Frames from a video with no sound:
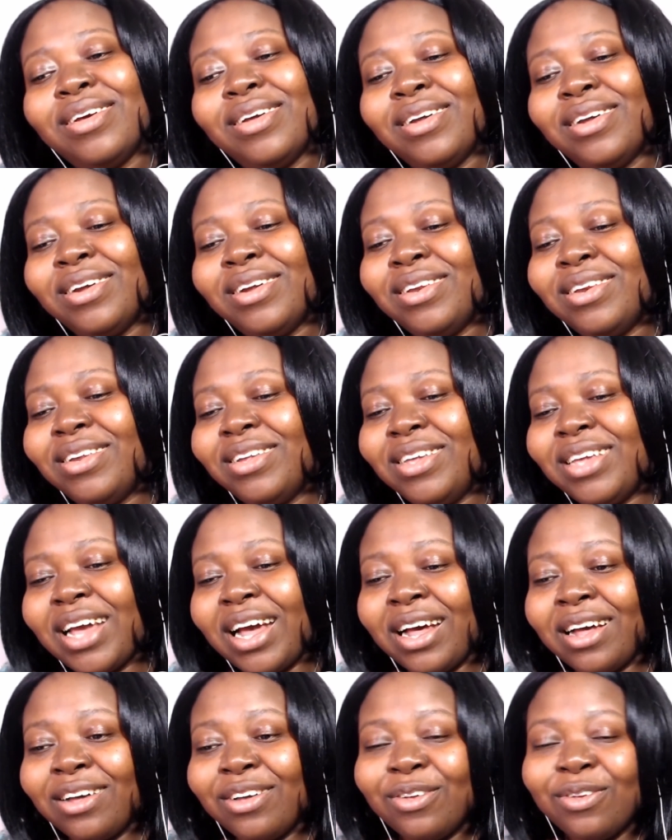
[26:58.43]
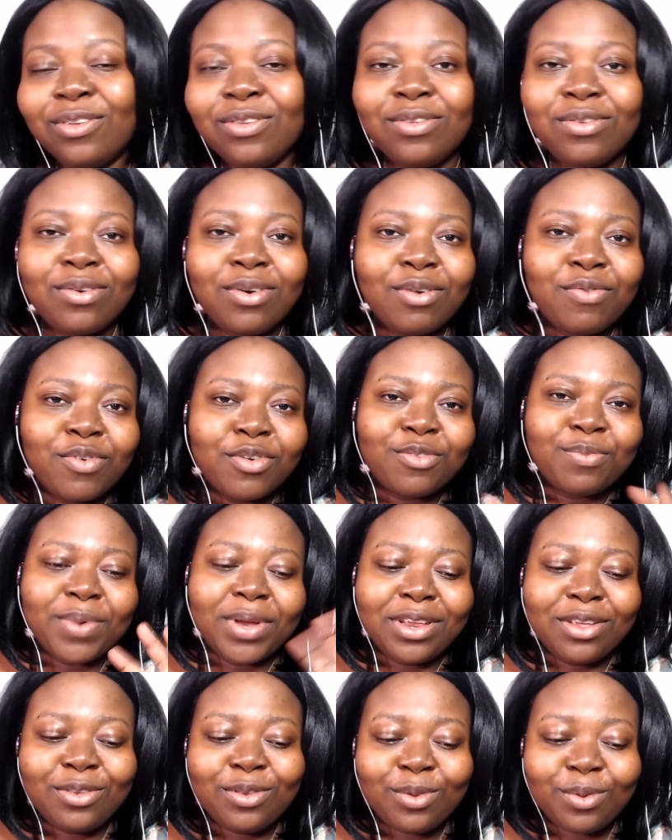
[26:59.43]
And yeah, sorry for
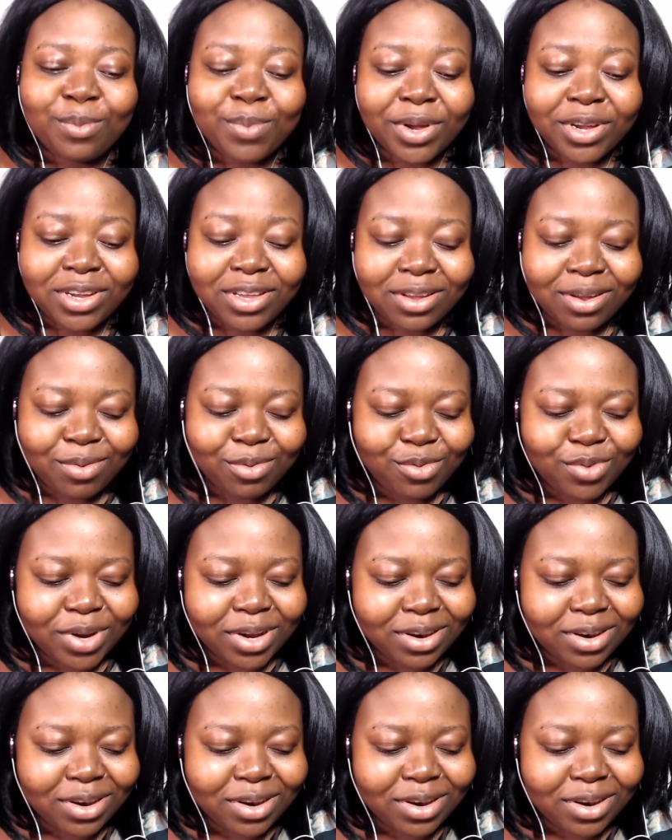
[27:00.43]
spending so much time